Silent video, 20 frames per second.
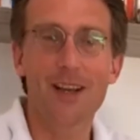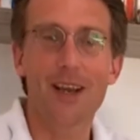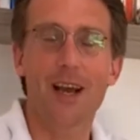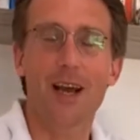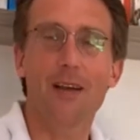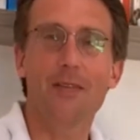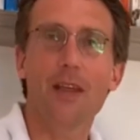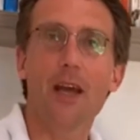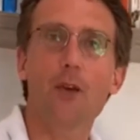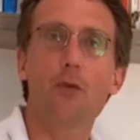
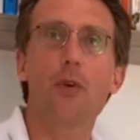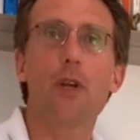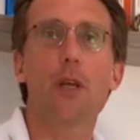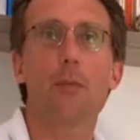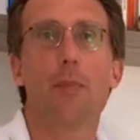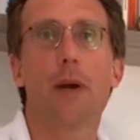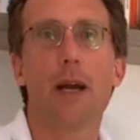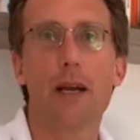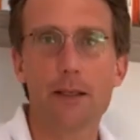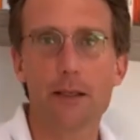And that really
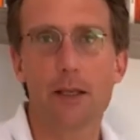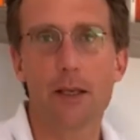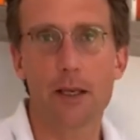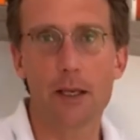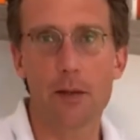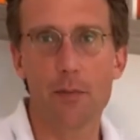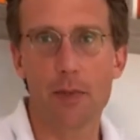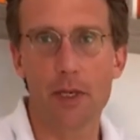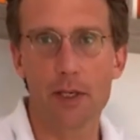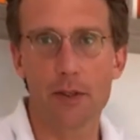basically
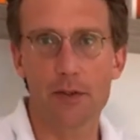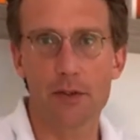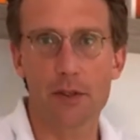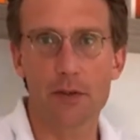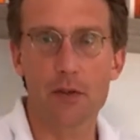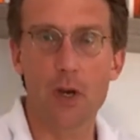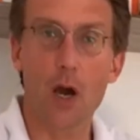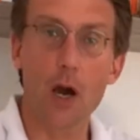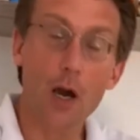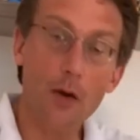means is
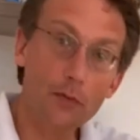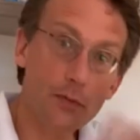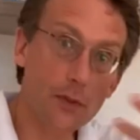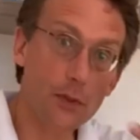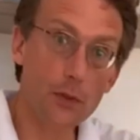after